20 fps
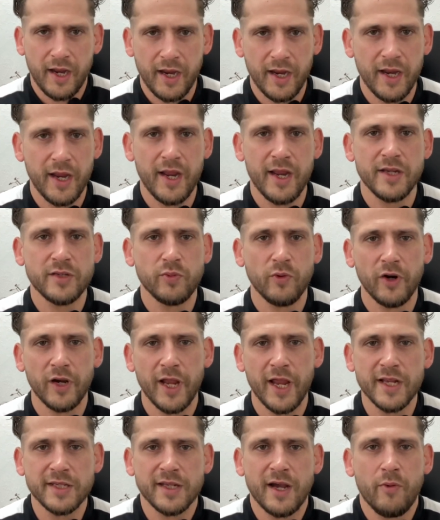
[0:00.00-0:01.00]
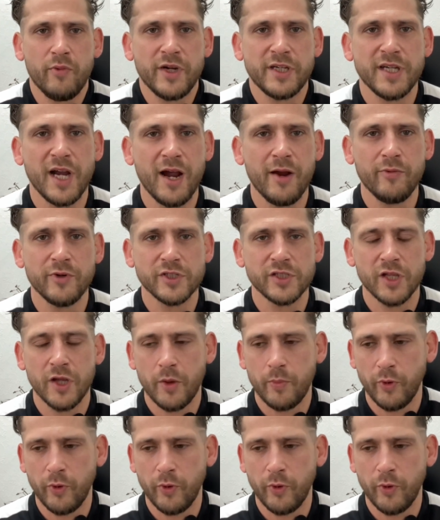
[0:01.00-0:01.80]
It is what it is. I wish I was there,